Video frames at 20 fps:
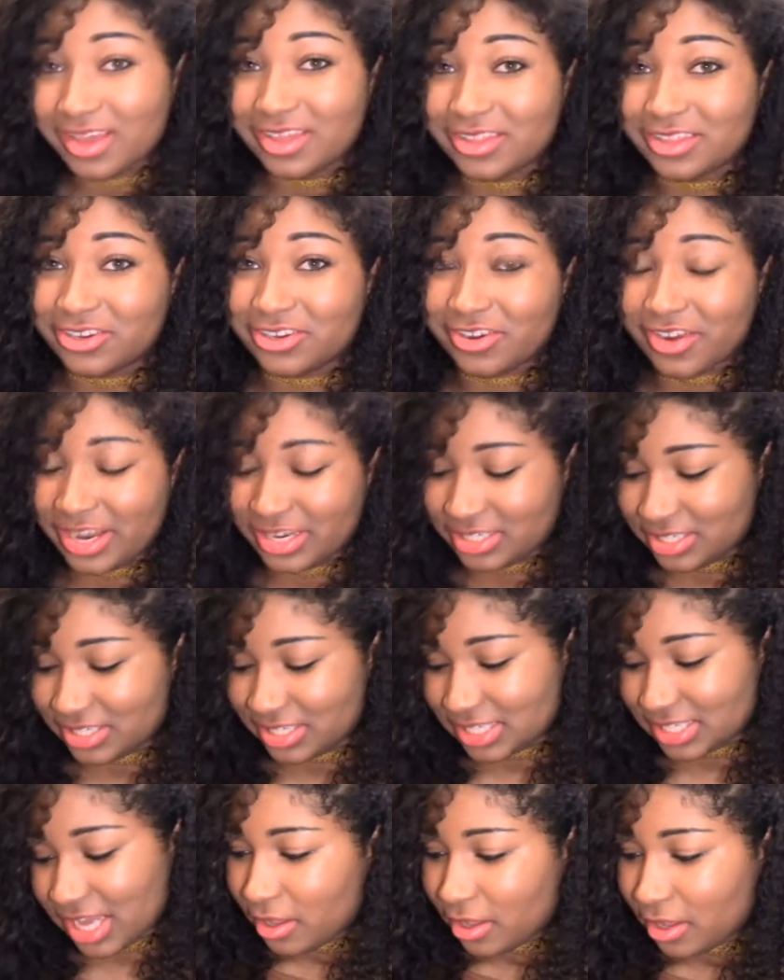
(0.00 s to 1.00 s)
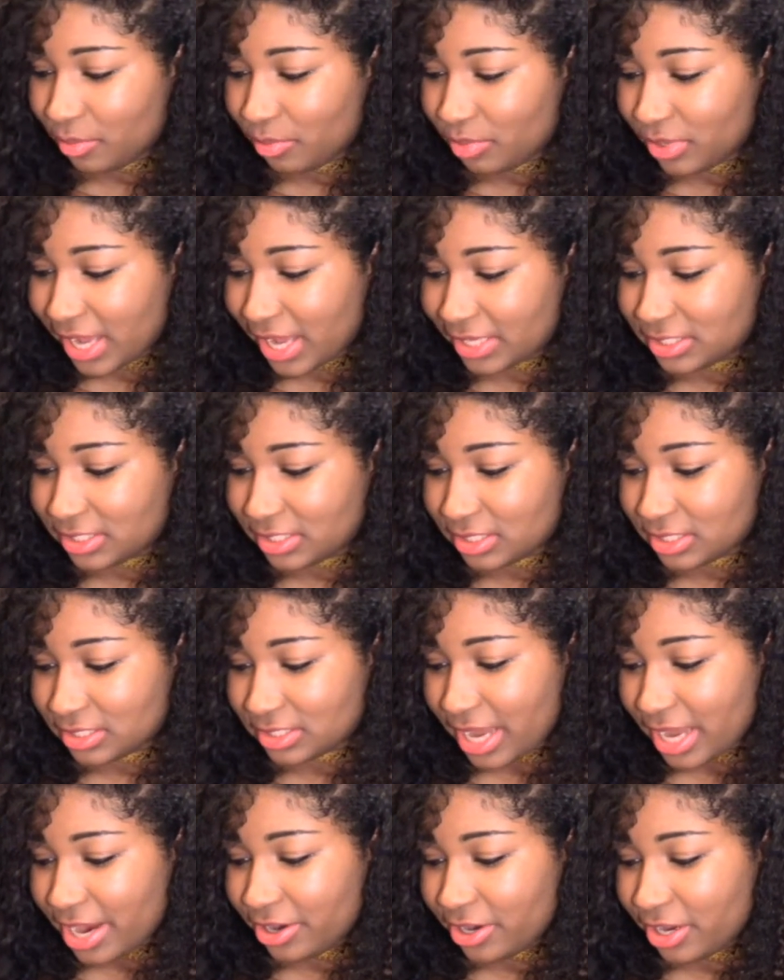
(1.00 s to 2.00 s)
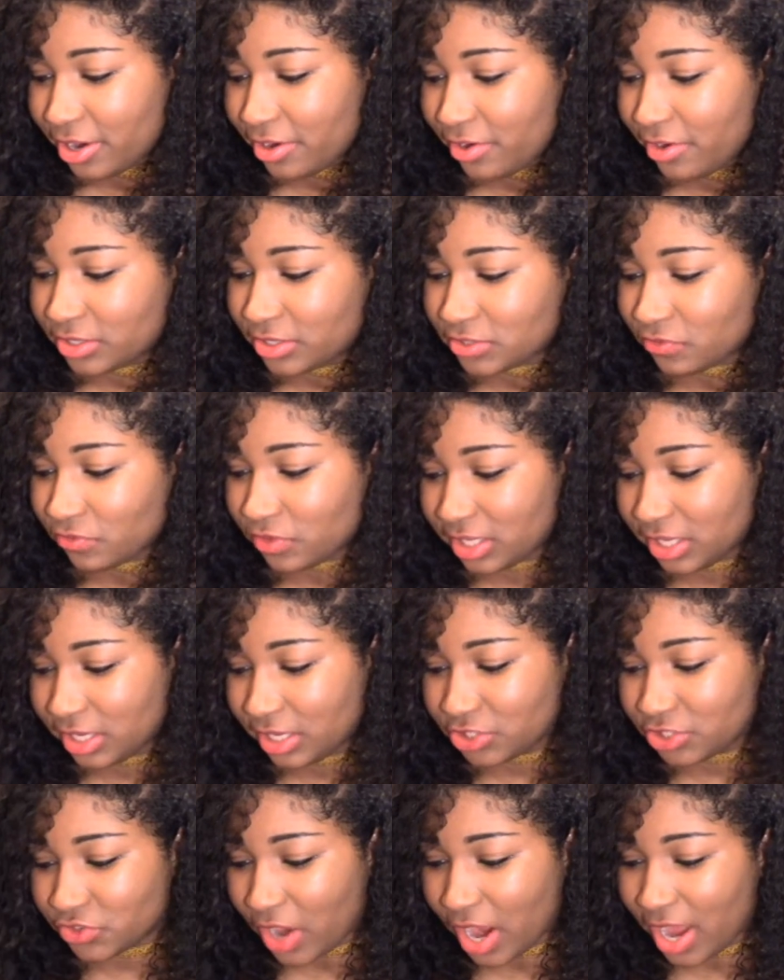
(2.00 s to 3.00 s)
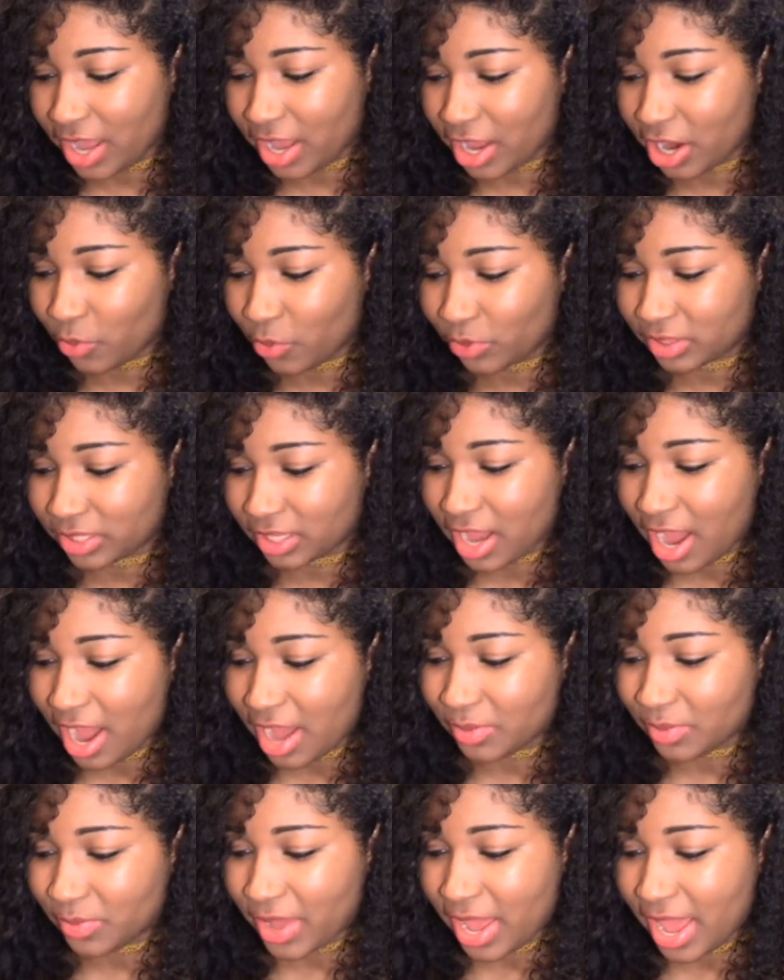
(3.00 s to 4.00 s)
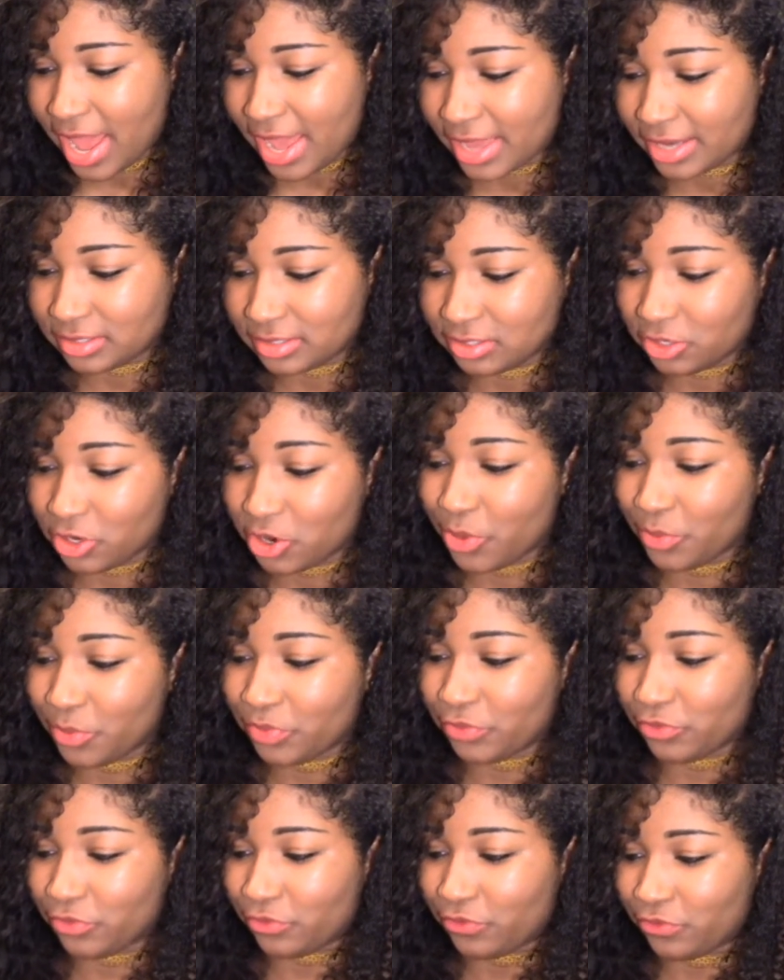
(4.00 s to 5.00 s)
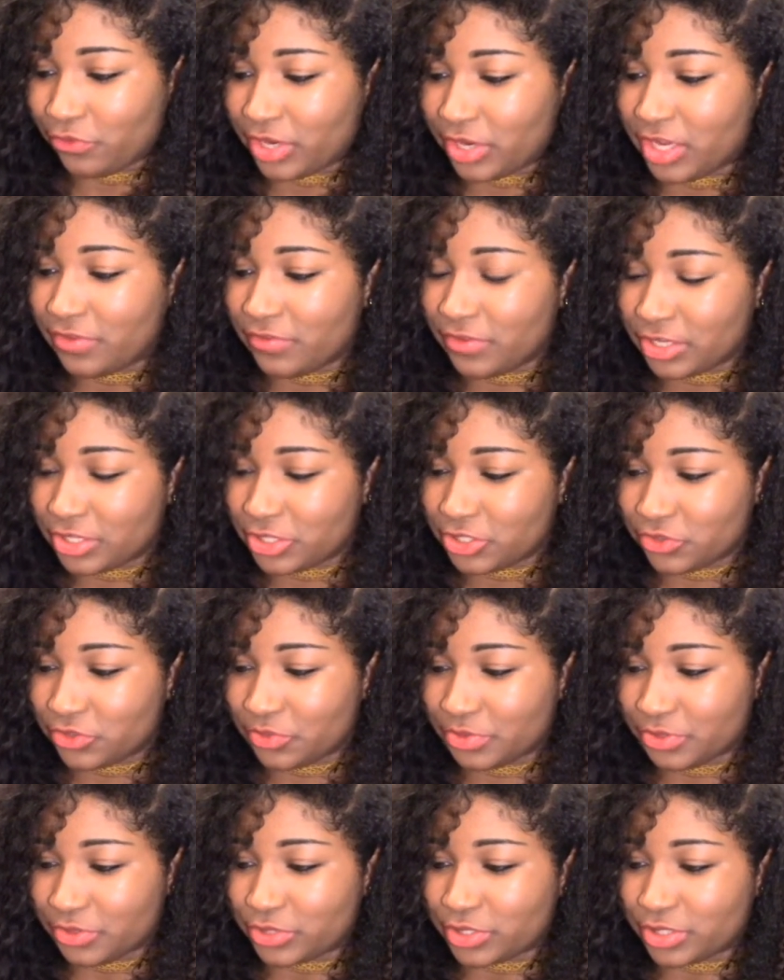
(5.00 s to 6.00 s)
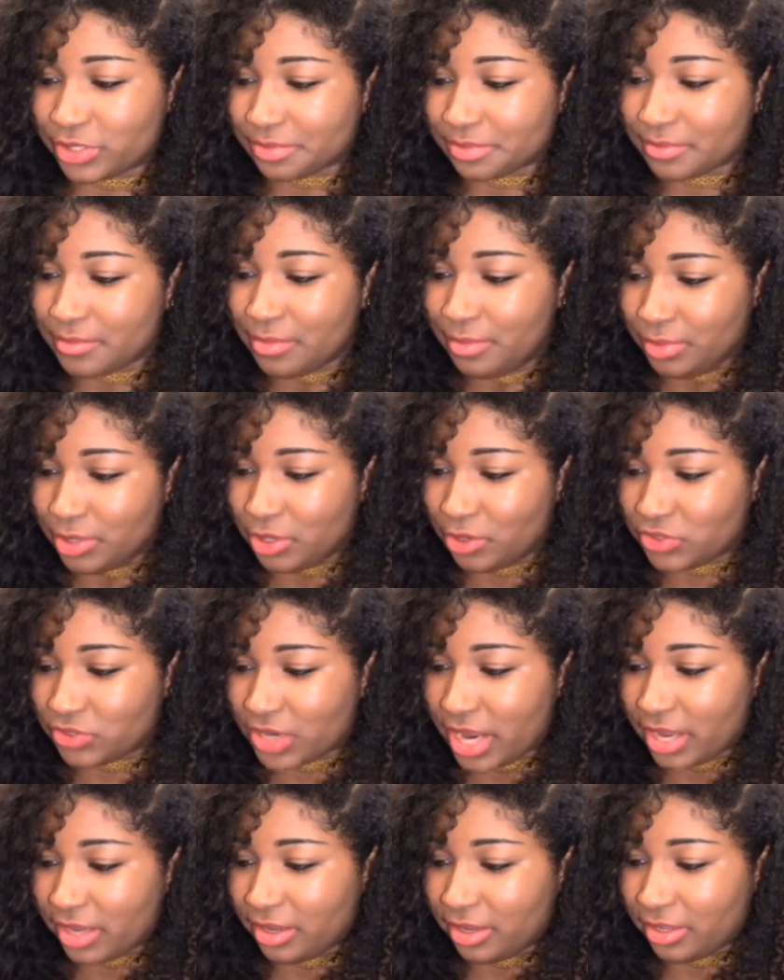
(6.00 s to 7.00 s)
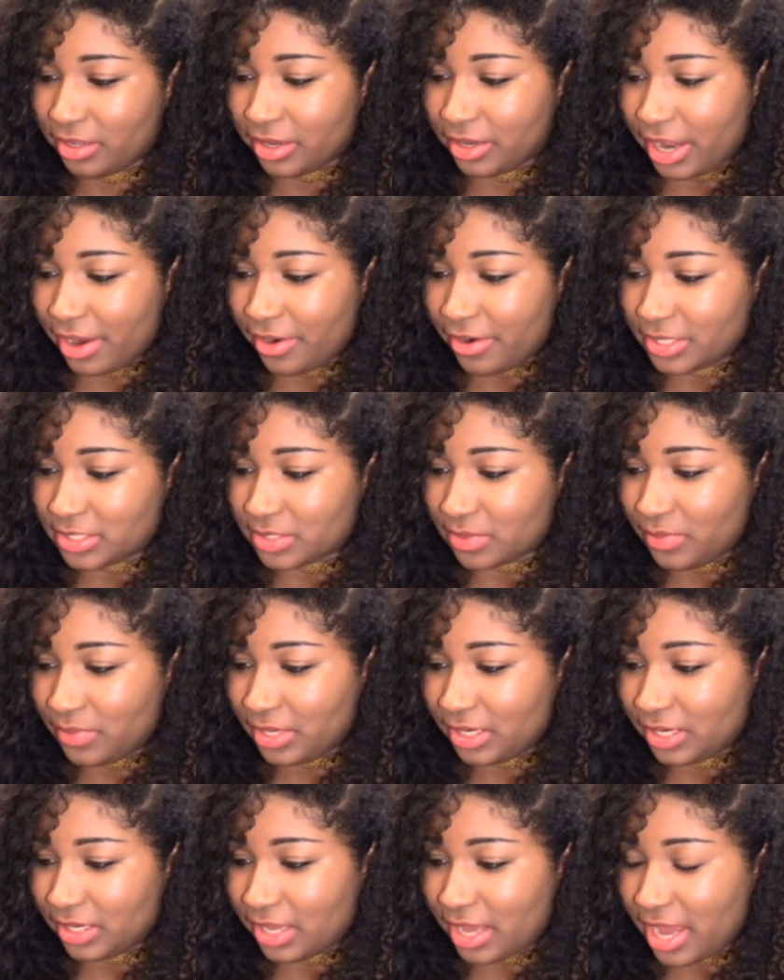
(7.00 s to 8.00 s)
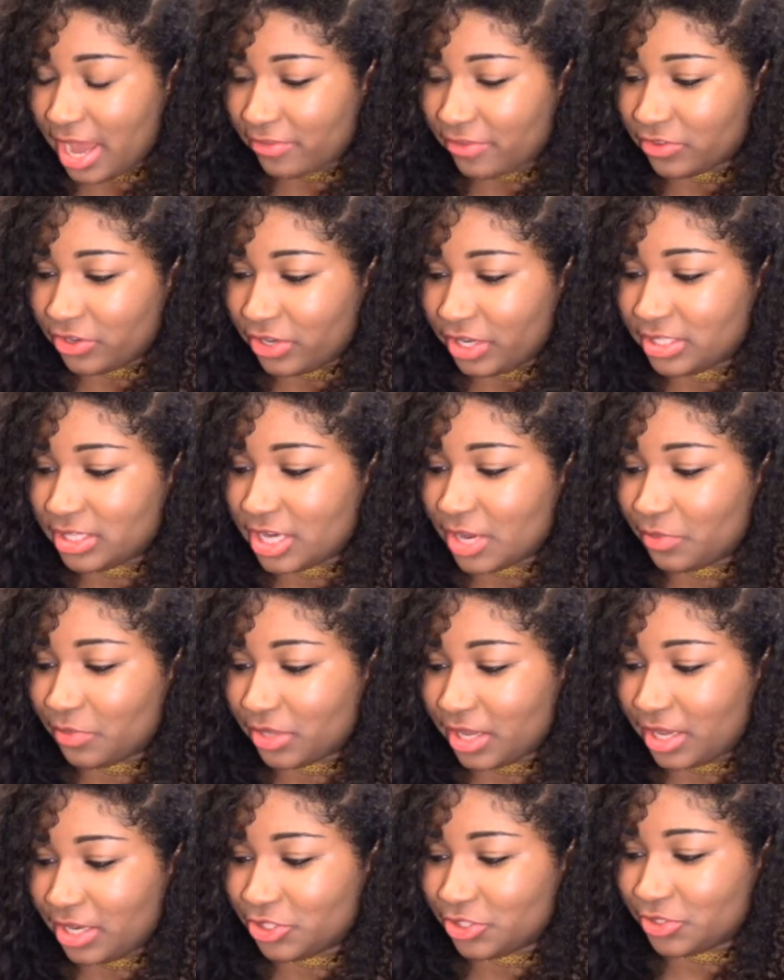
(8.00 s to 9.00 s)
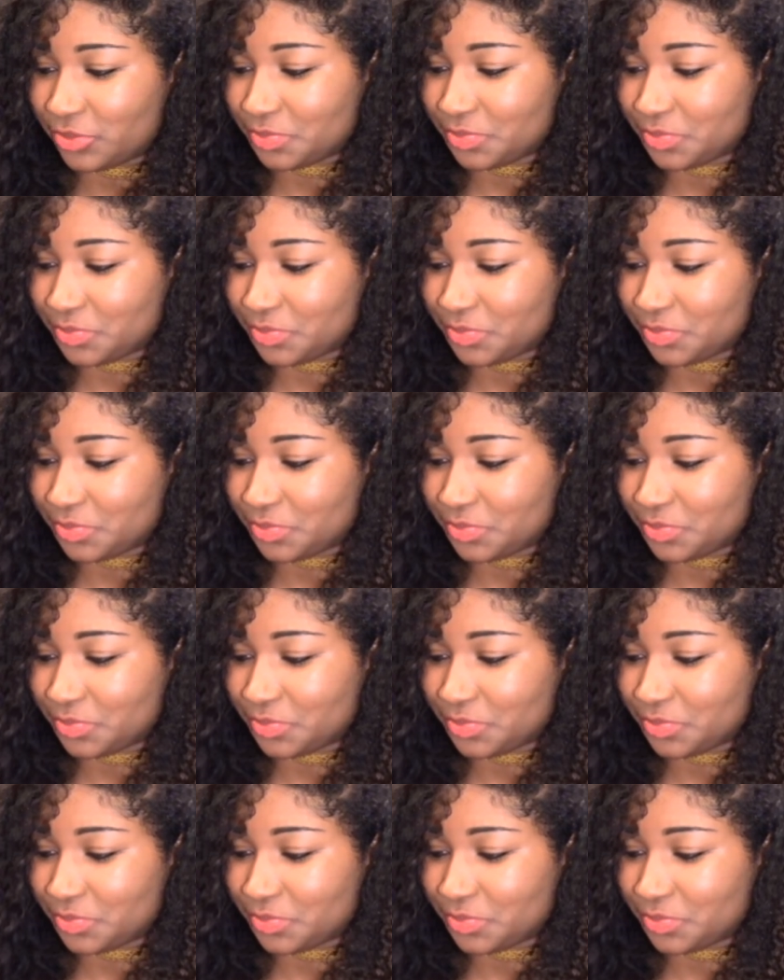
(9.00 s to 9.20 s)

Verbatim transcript: The directions say apply to desired areas of clean dry hair with a cotton pad. Comb through for even distribution. Blow dry colored areas immediately after each application.